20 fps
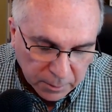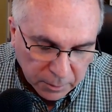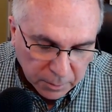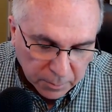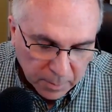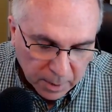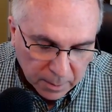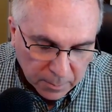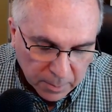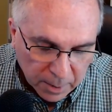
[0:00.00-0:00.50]

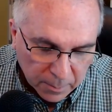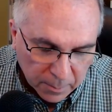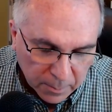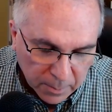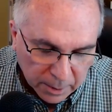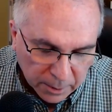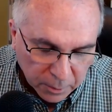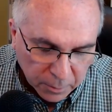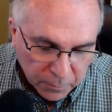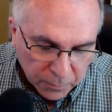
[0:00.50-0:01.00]
my
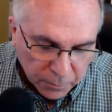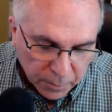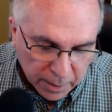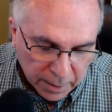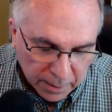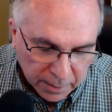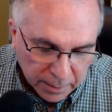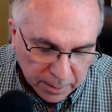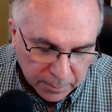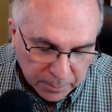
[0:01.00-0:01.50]
good
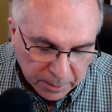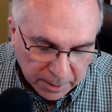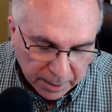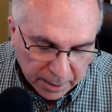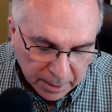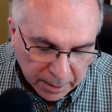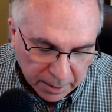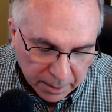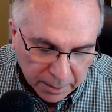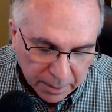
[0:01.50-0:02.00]
friend up in
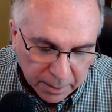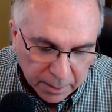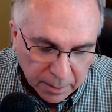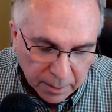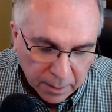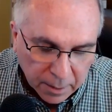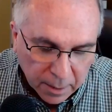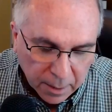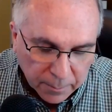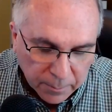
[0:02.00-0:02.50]

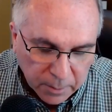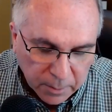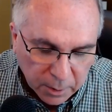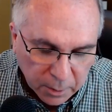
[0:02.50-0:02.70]
Canada,